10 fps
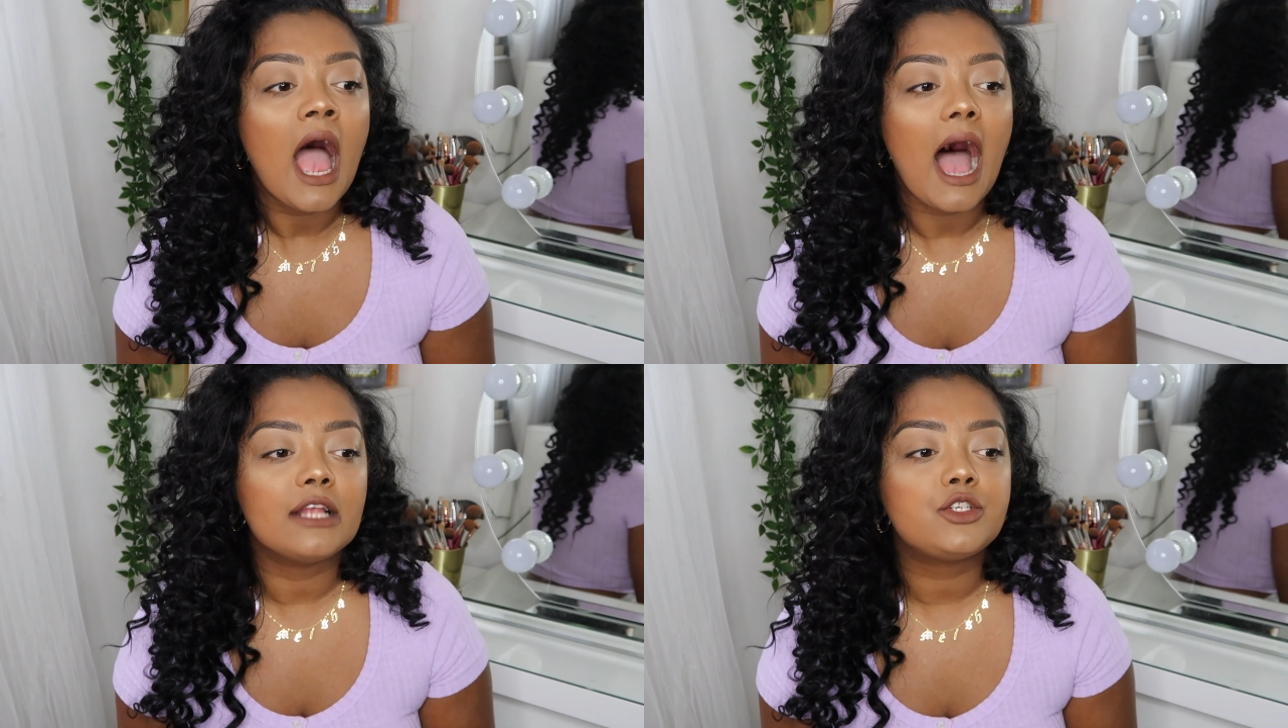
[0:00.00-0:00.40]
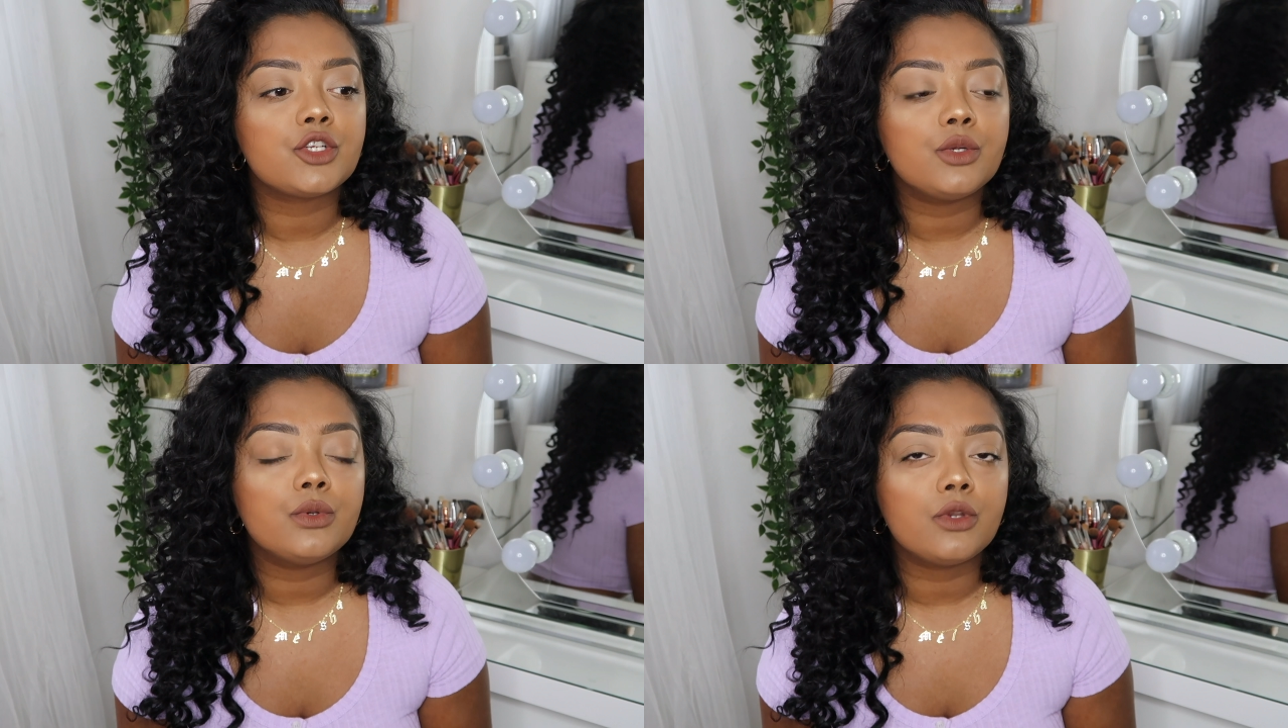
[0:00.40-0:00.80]
I
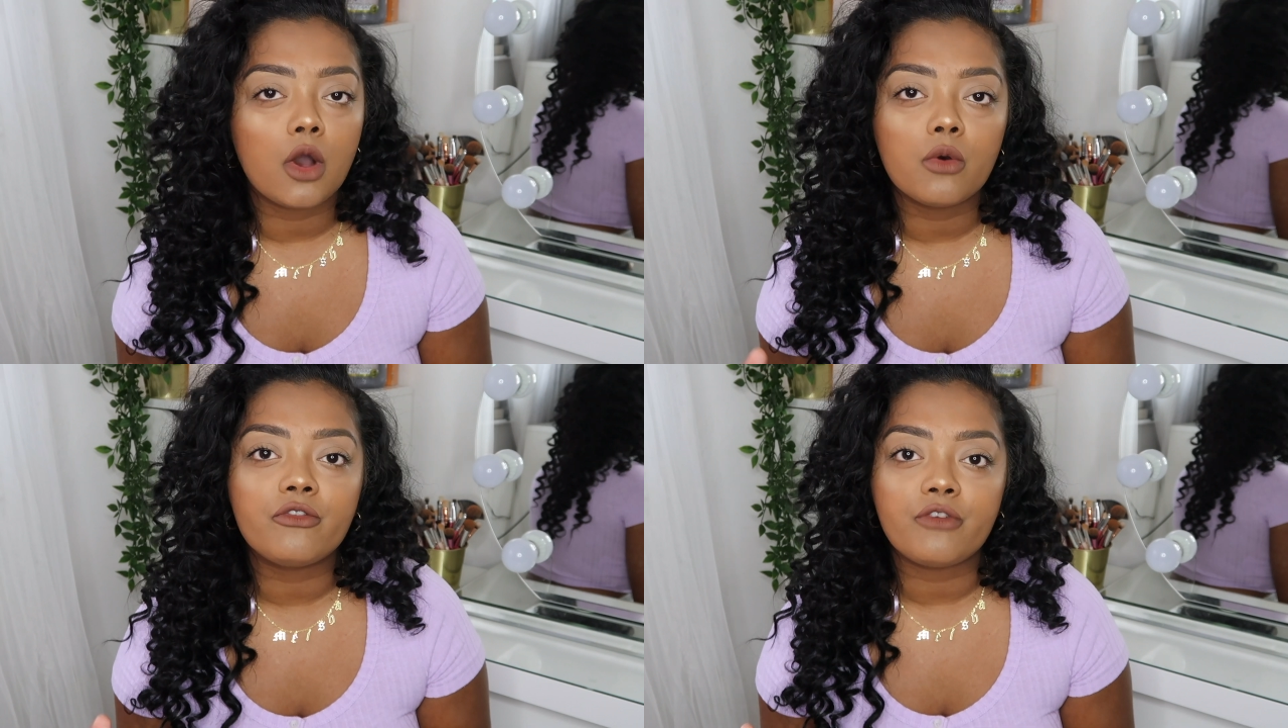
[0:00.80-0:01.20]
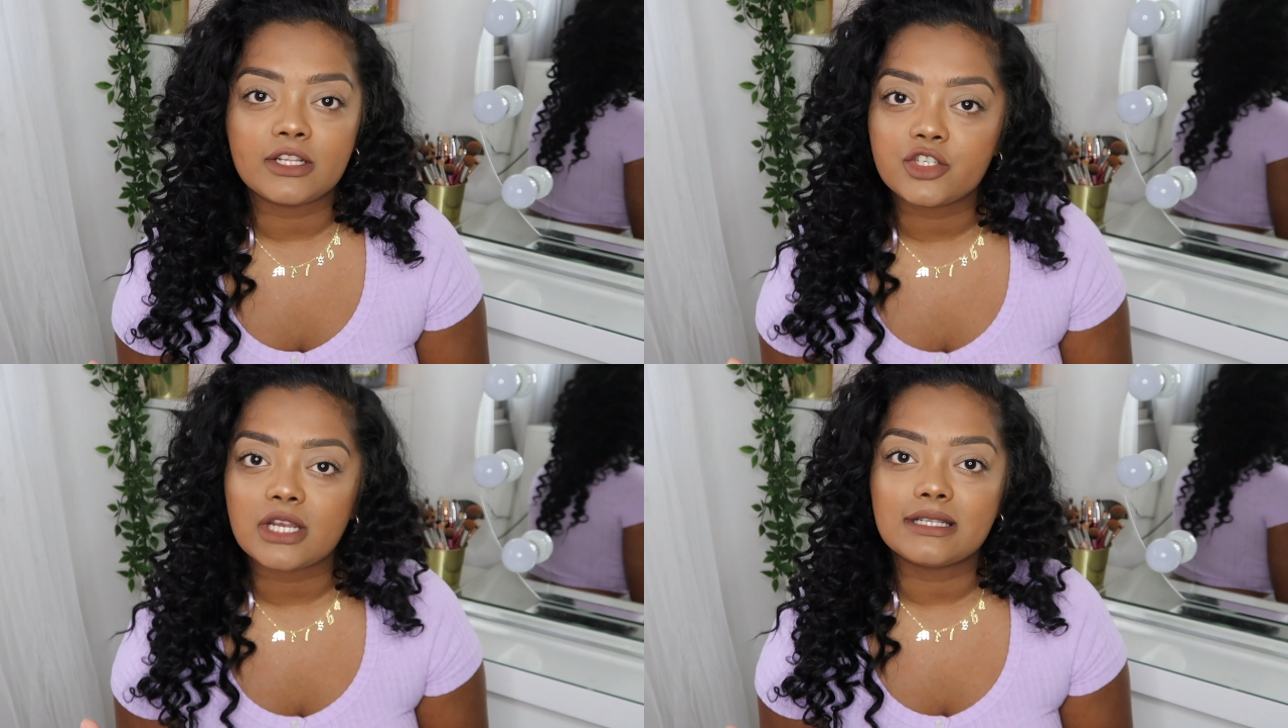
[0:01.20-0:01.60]
do know
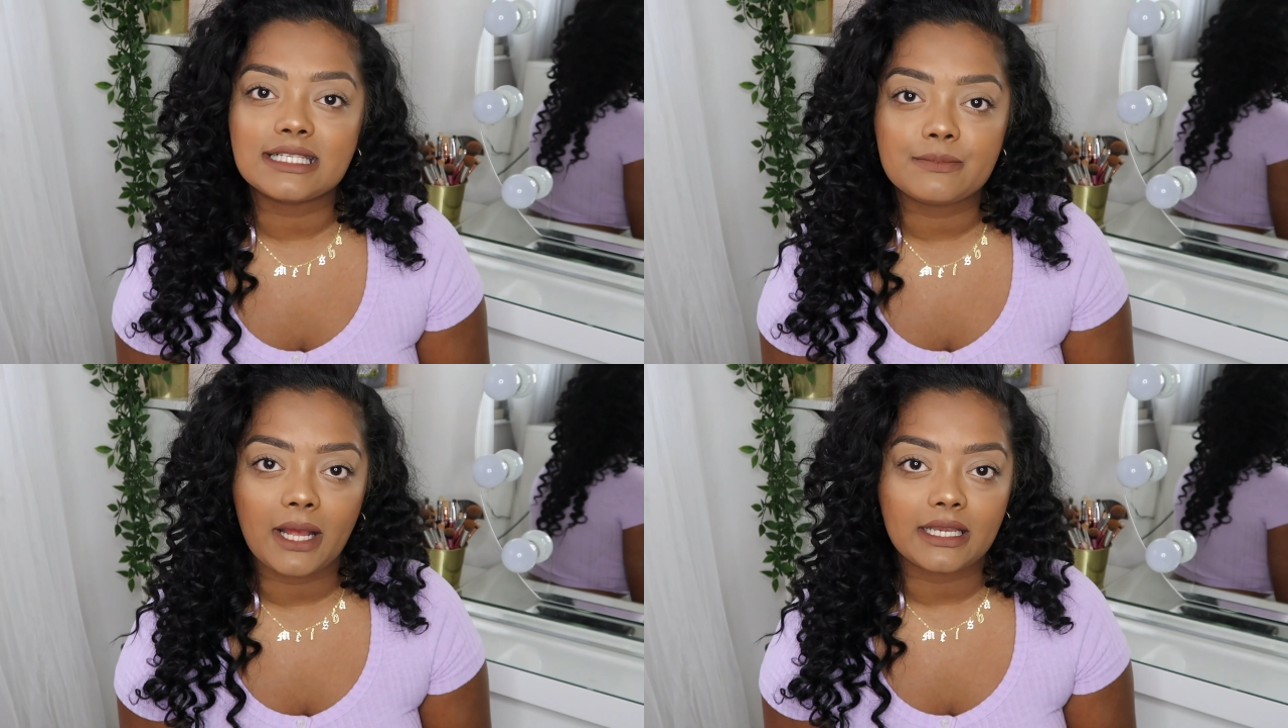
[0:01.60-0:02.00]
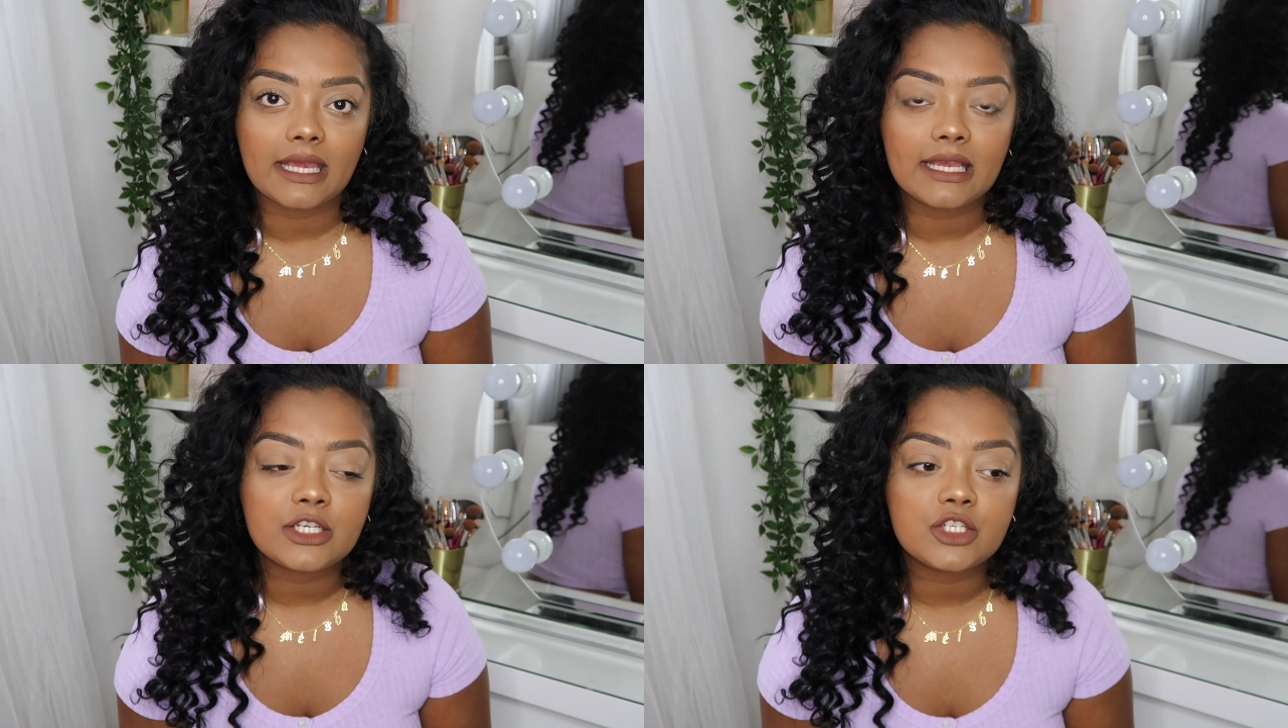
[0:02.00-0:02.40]
French and
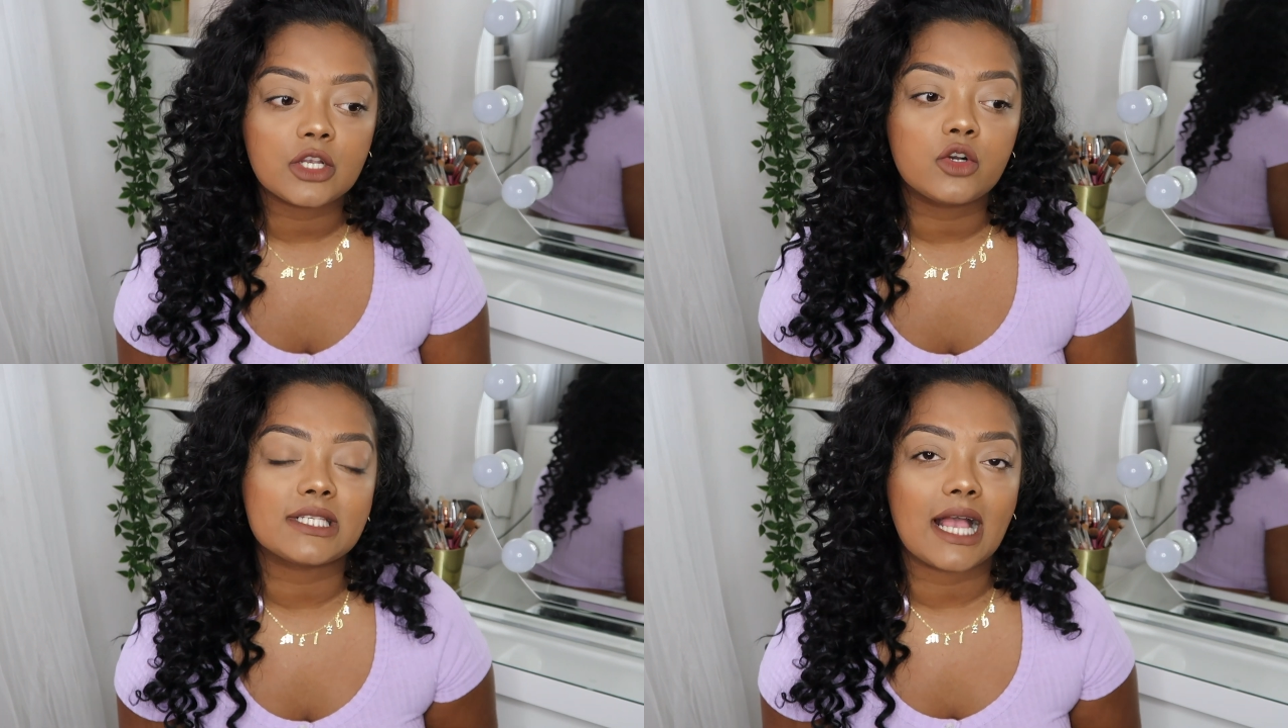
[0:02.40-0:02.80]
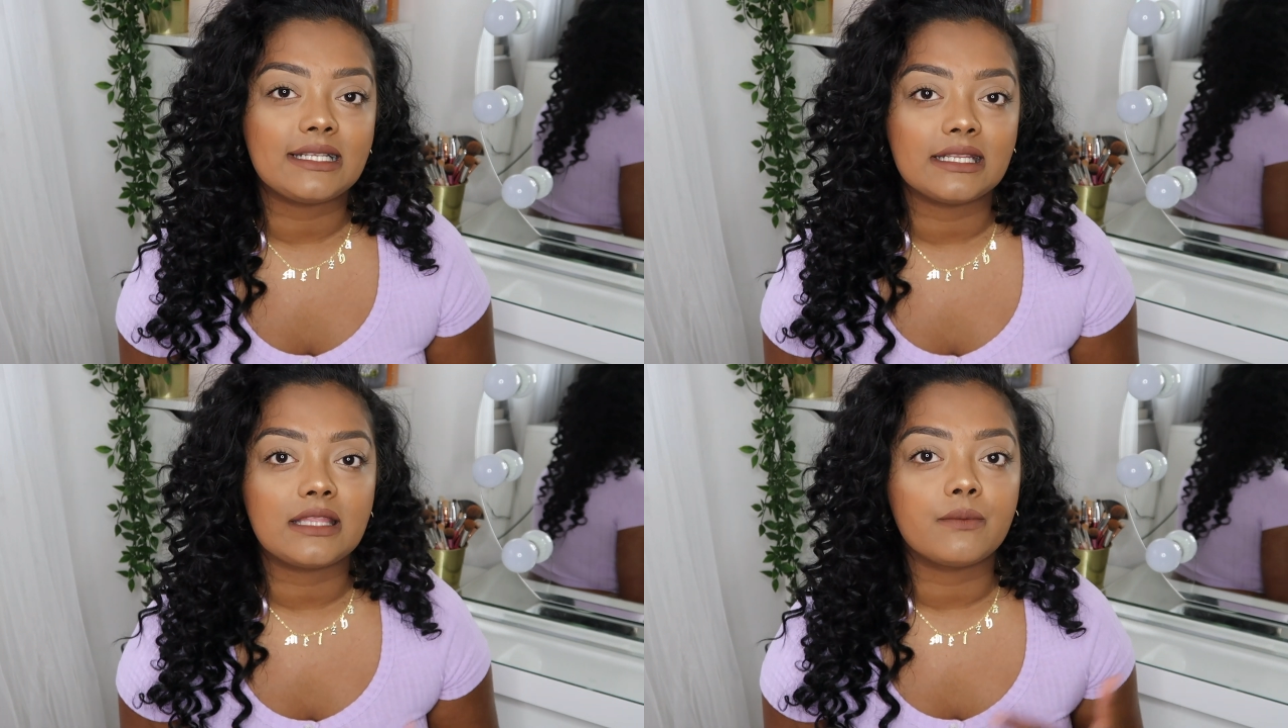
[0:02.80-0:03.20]
Spanish because I
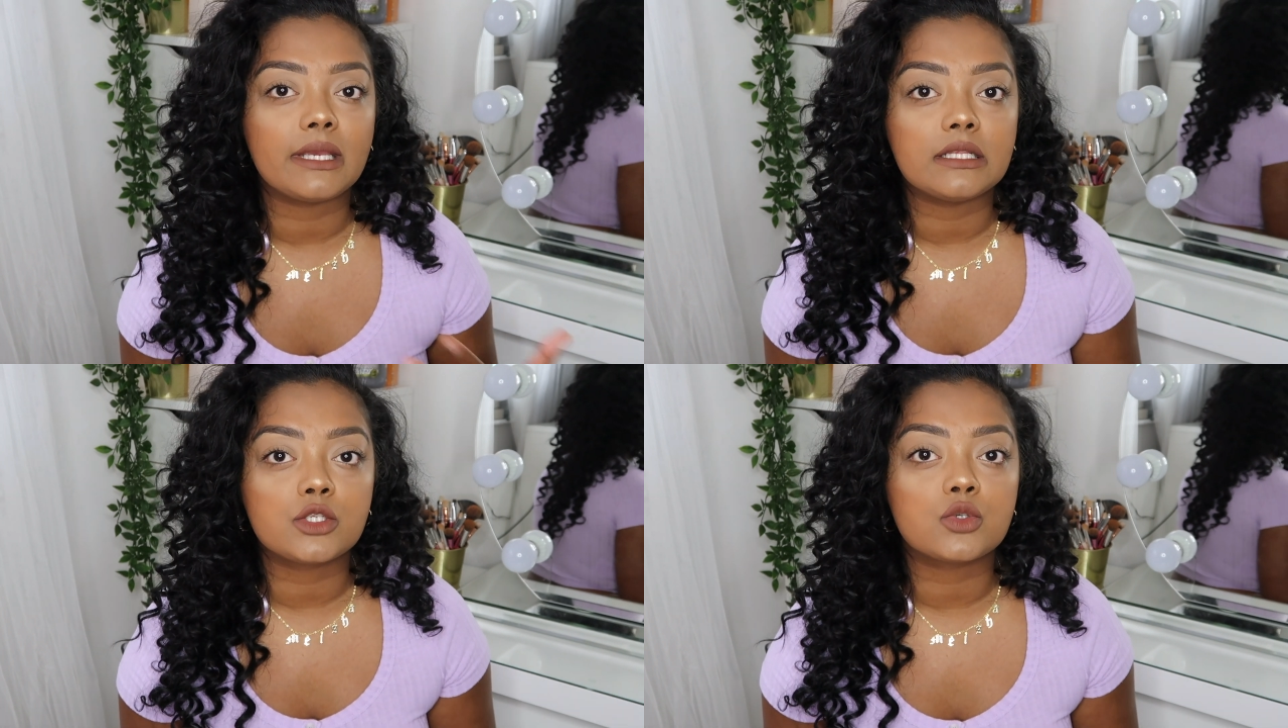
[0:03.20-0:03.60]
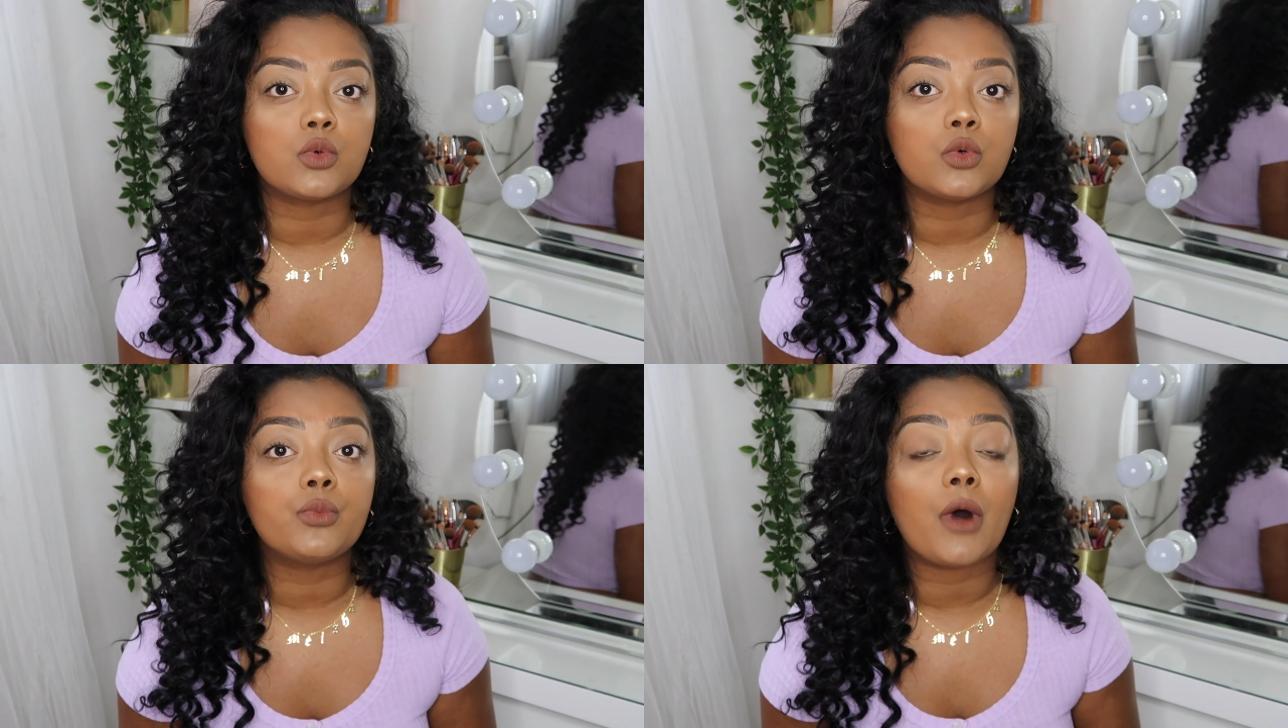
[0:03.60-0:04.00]
did them in school.